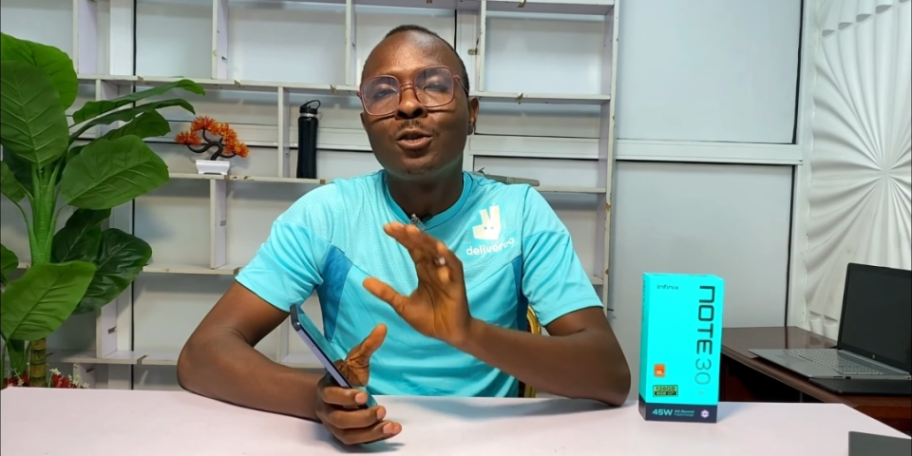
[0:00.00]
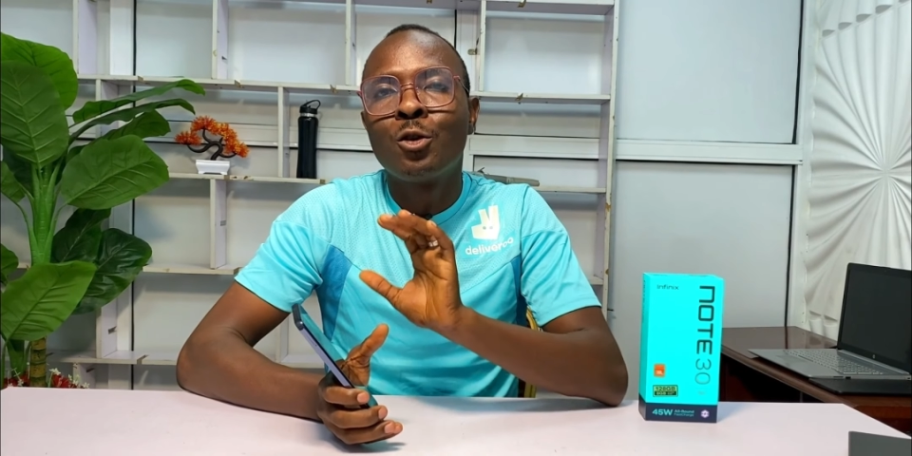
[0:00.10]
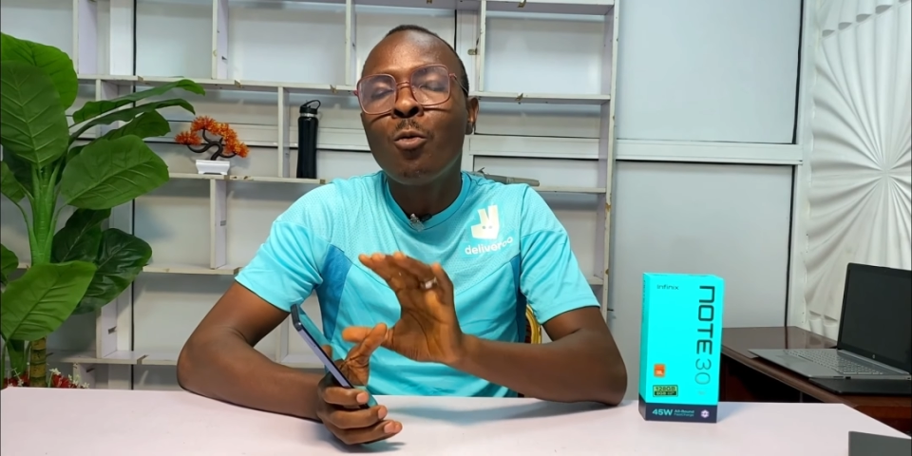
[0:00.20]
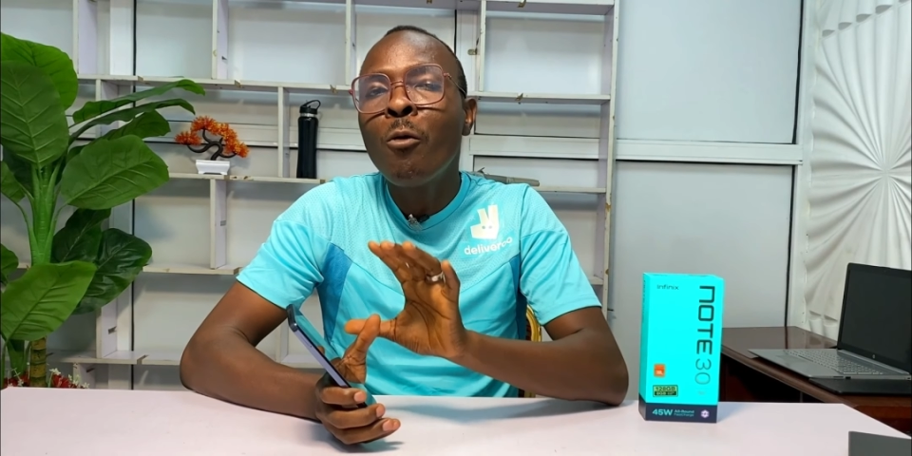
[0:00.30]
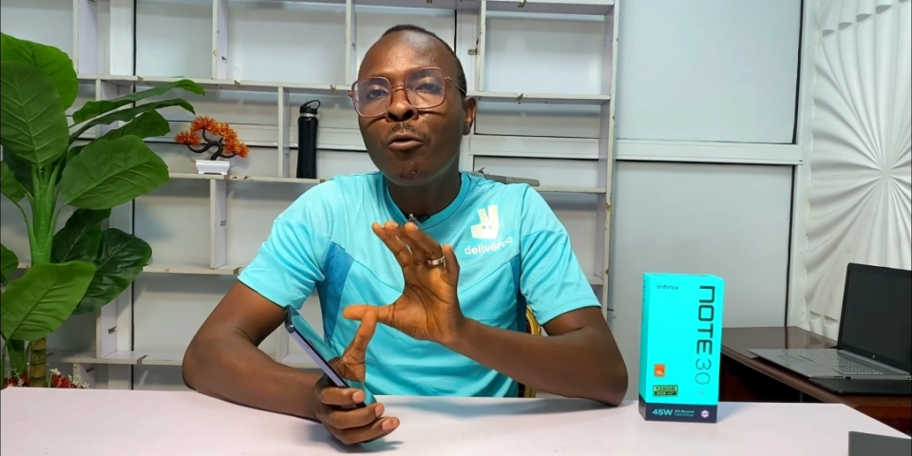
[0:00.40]

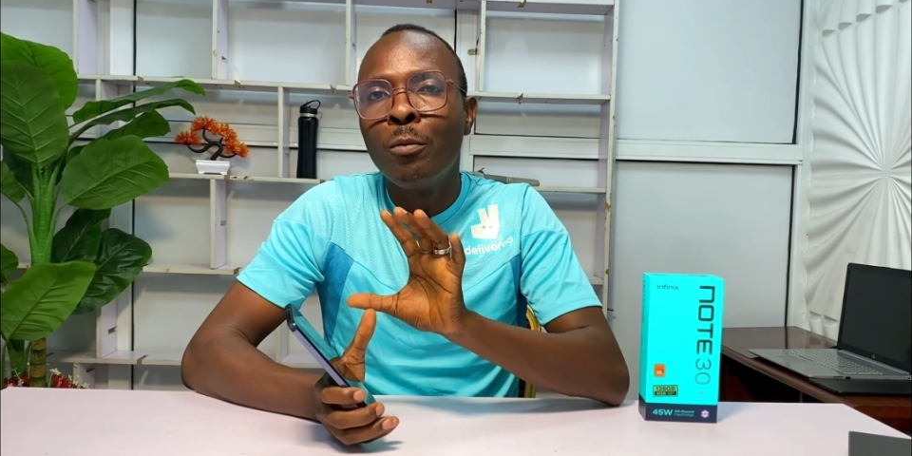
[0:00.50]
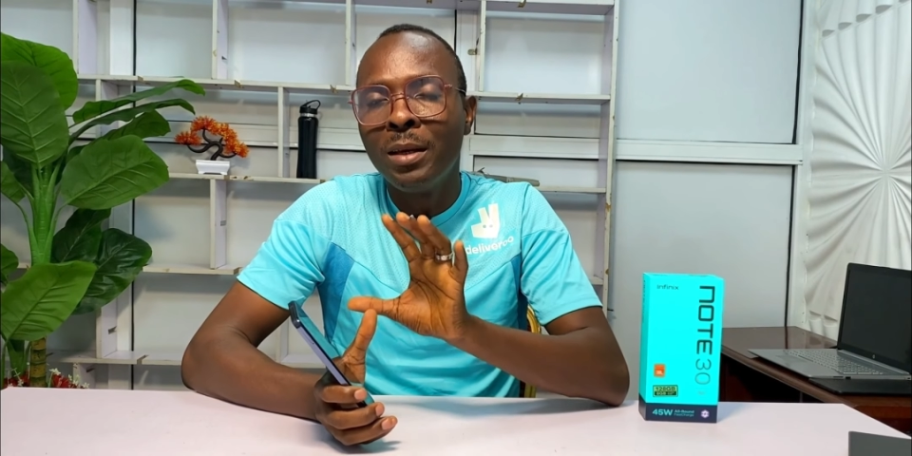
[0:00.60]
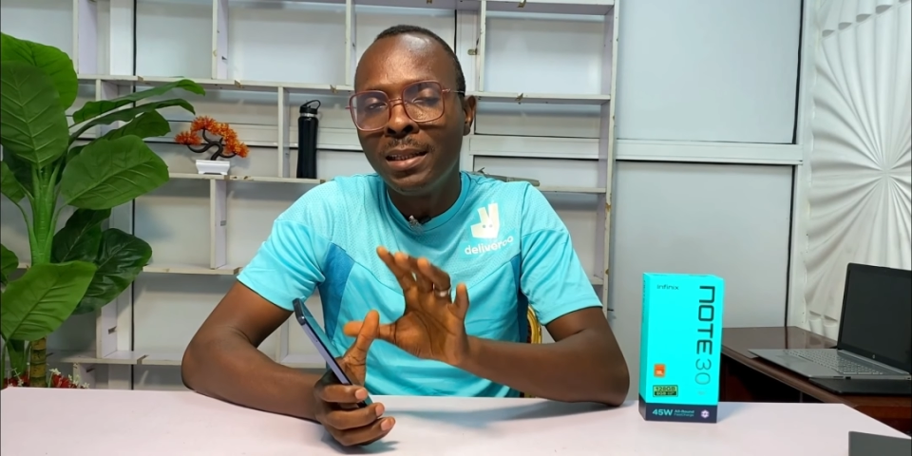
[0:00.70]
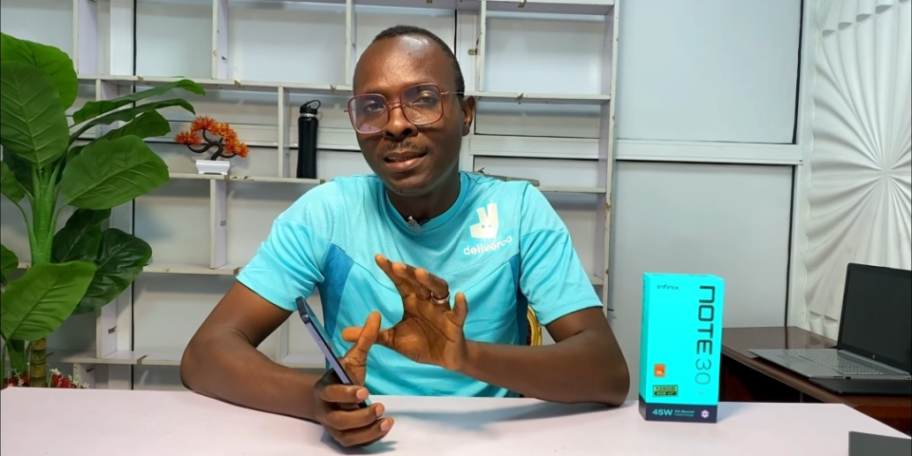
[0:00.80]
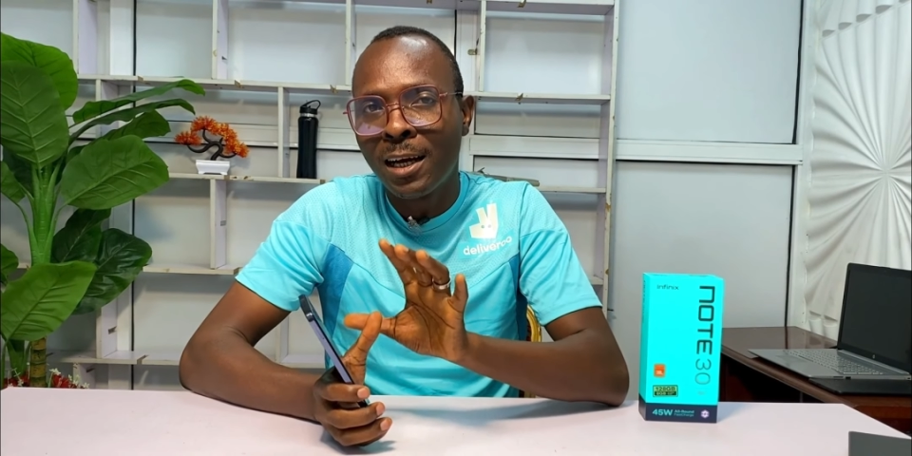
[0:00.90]
someone from
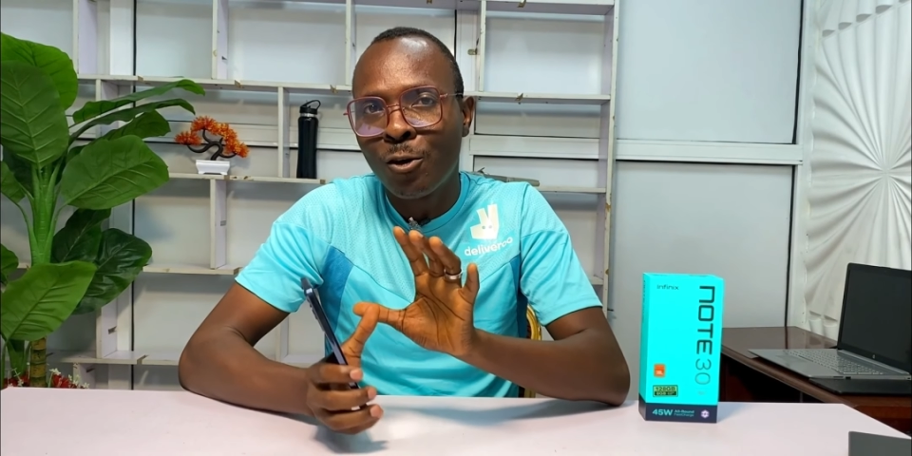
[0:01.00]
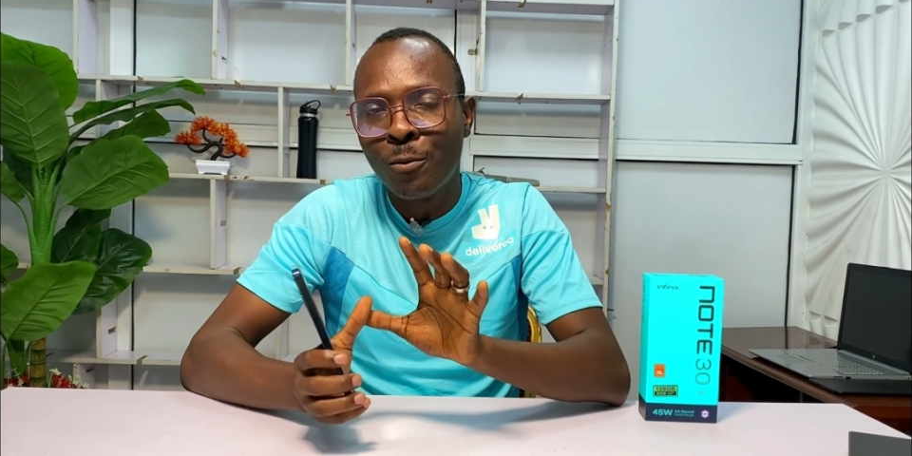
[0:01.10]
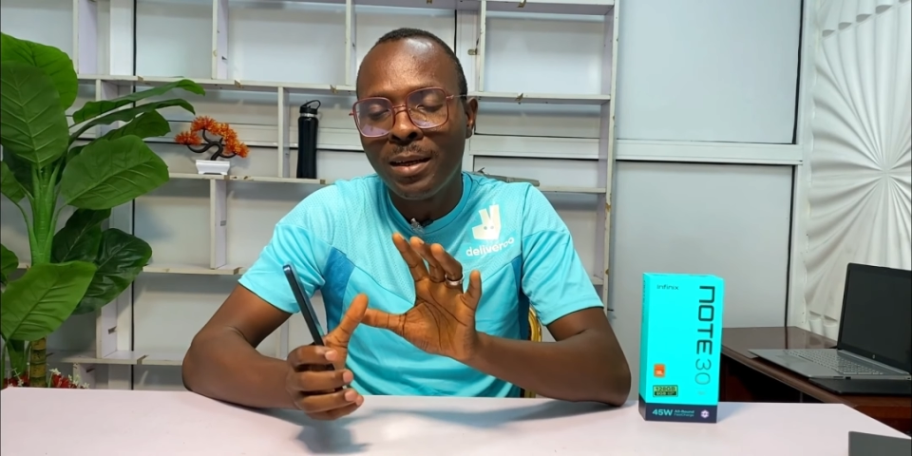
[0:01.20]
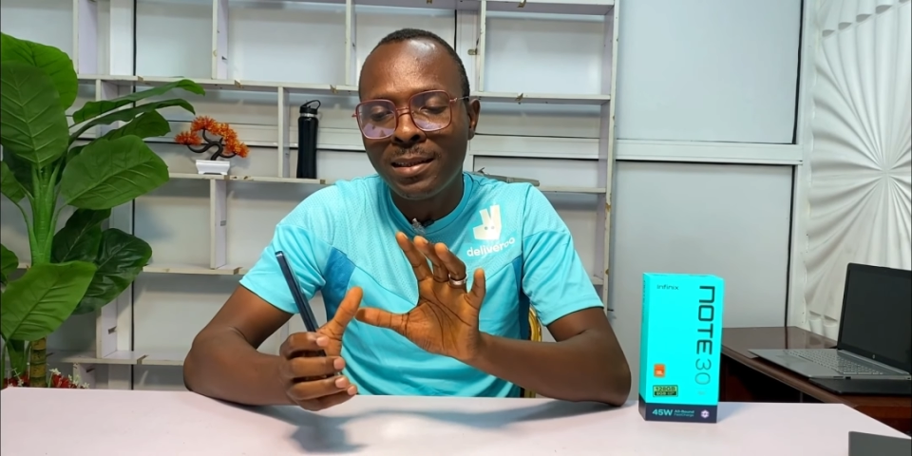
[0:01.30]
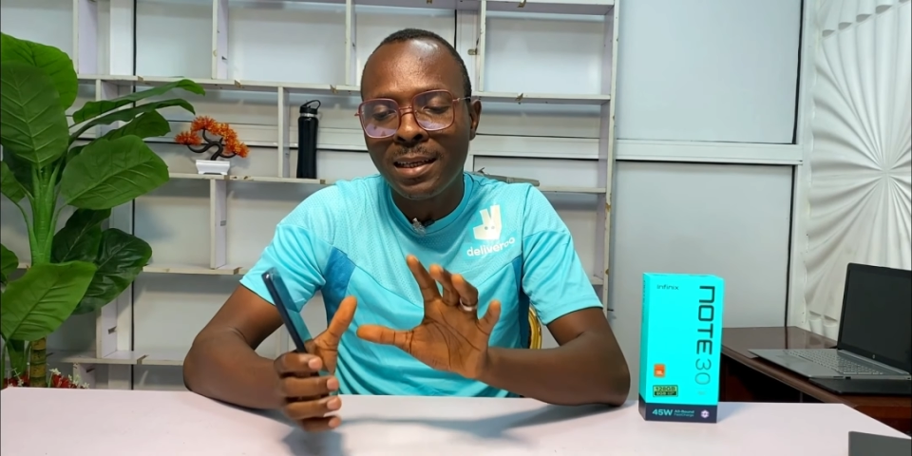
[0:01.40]
India
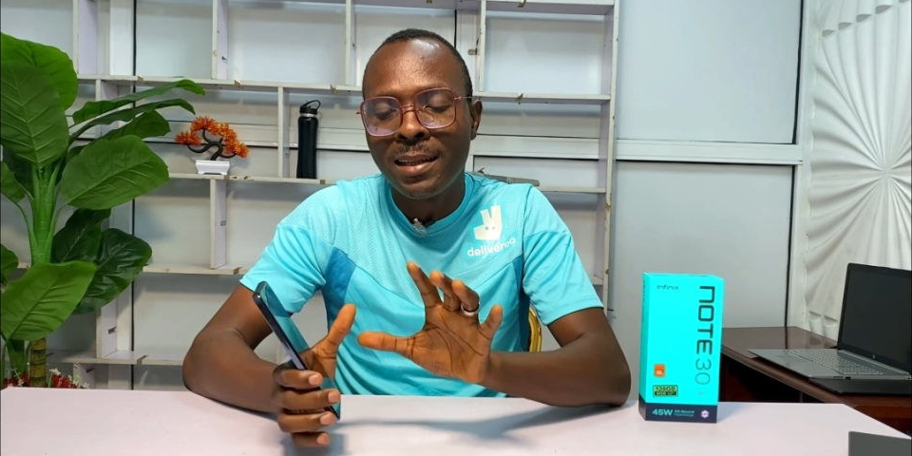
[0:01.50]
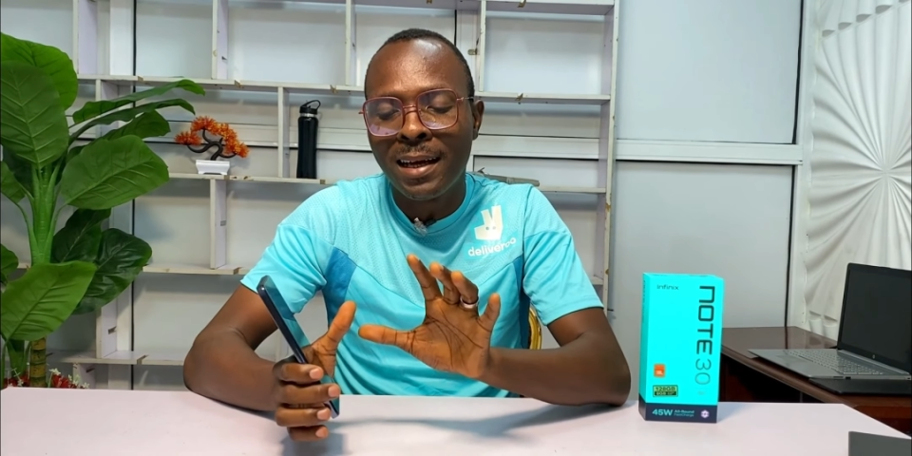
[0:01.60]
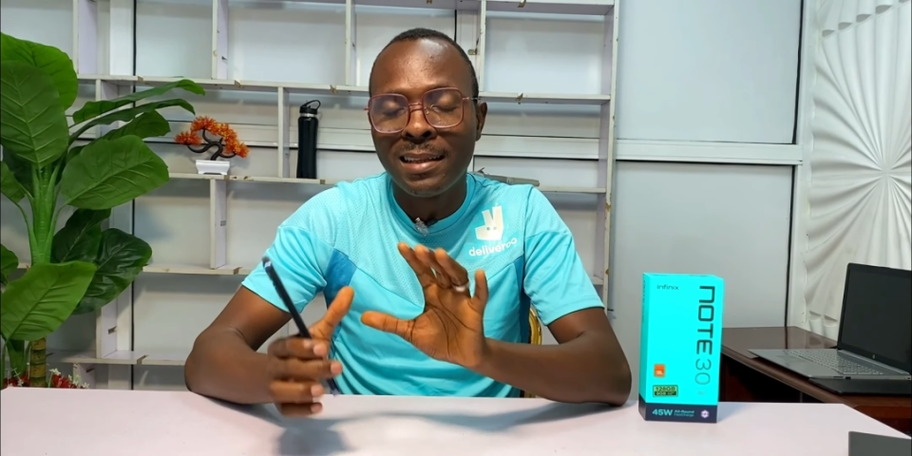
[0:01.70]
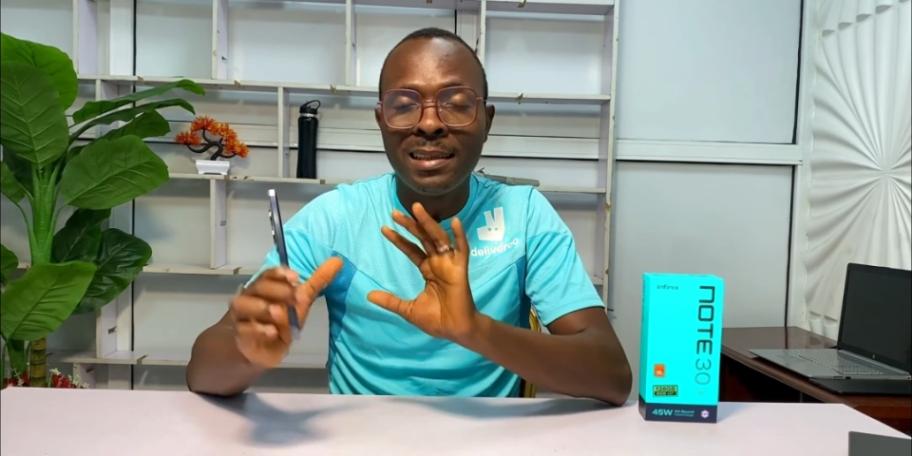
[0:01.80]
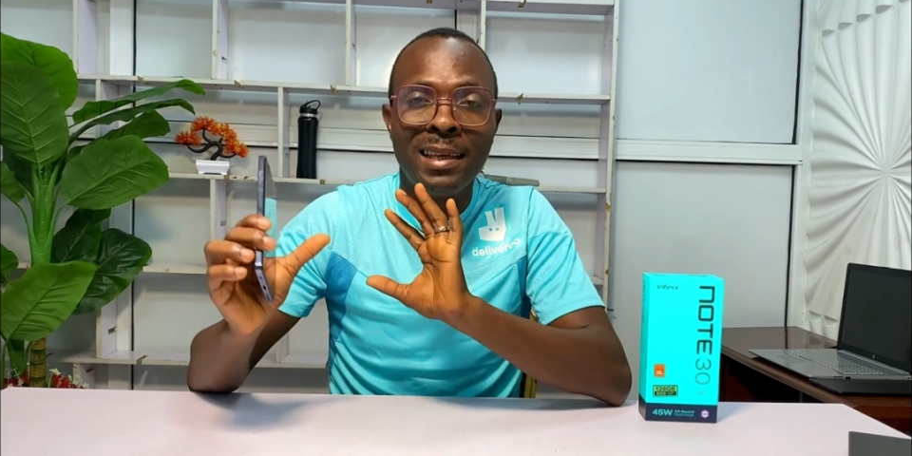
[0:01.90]
commented
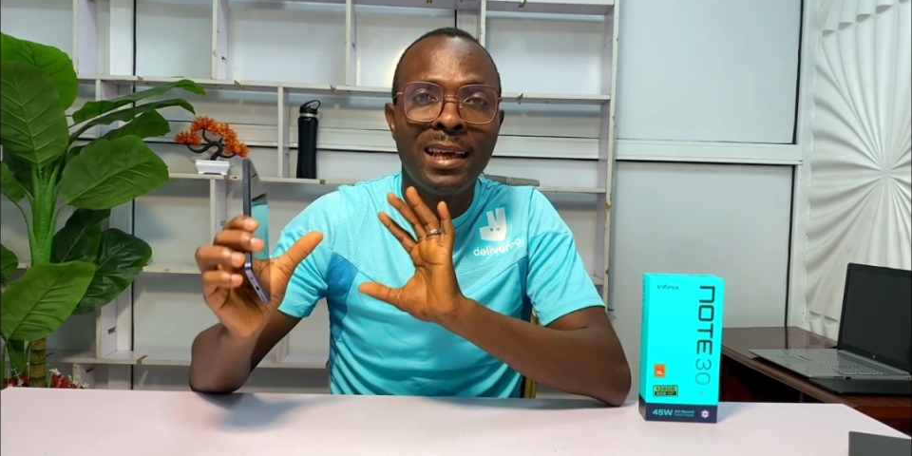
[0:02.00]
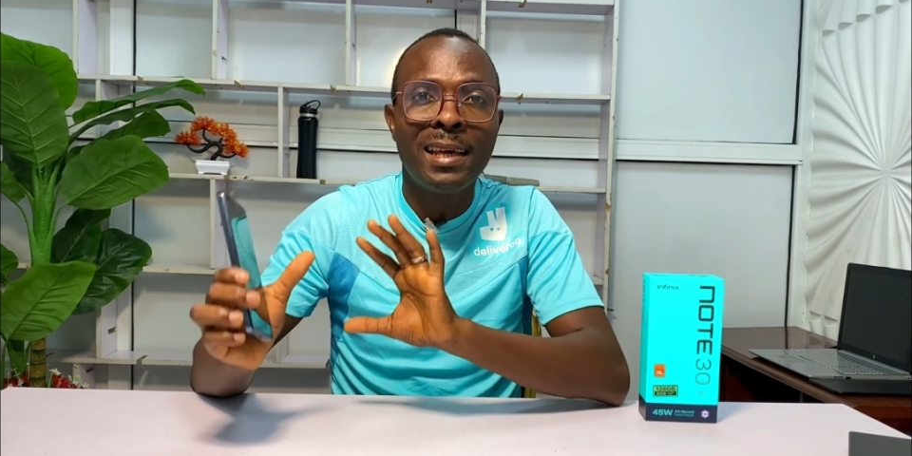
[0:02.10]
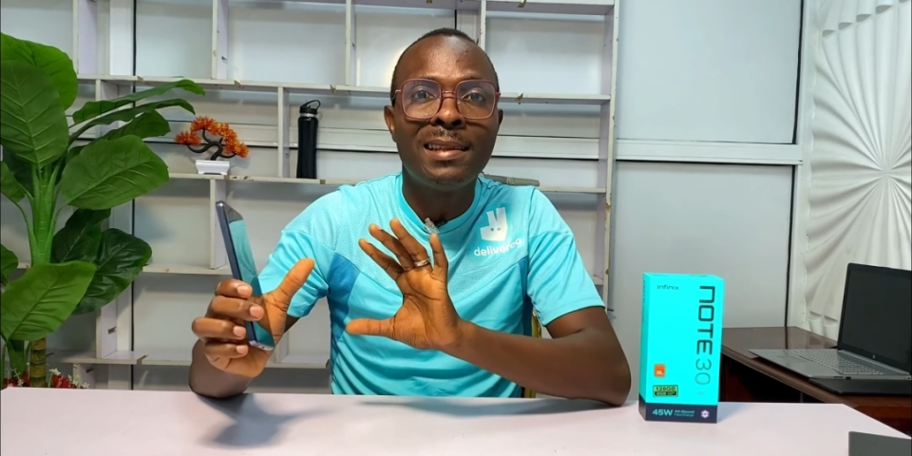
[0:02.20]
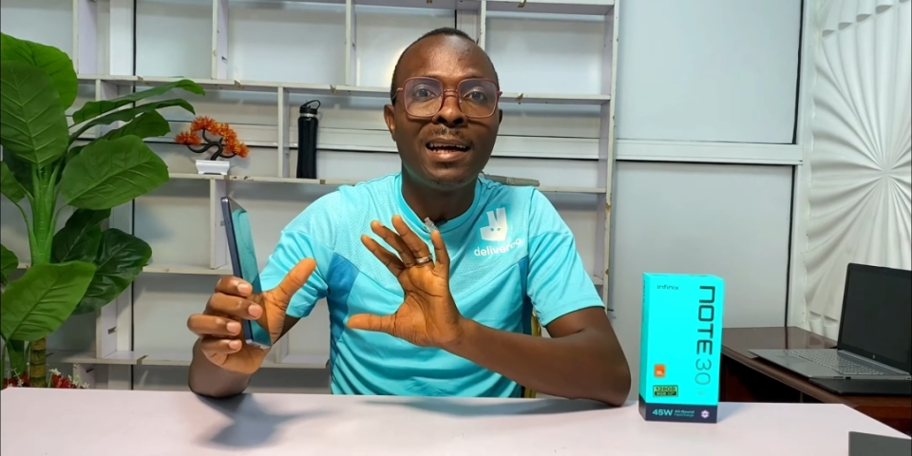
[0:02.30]
that he heard